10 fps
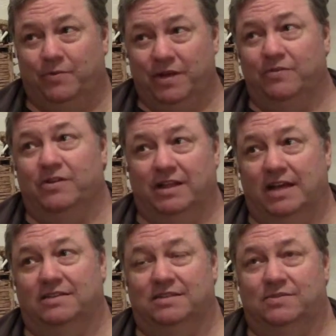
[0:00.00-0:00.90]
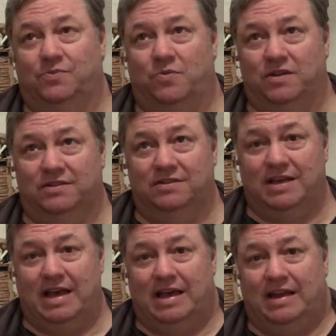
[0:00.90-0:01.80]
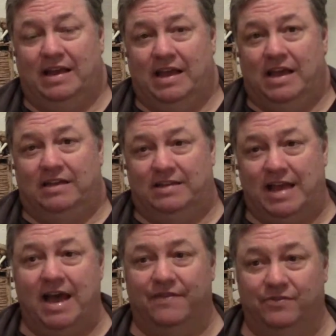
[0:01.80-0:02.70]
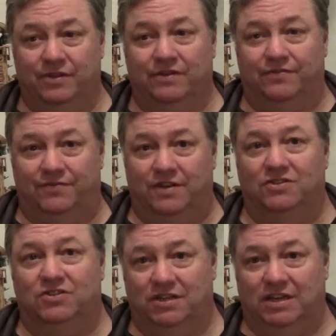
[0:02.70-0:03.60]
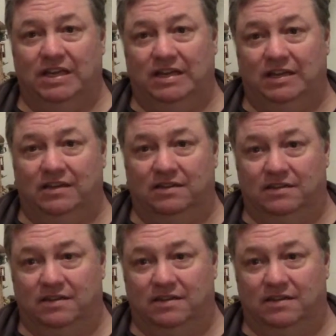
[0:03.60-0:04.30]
we realized was that to have a real functioning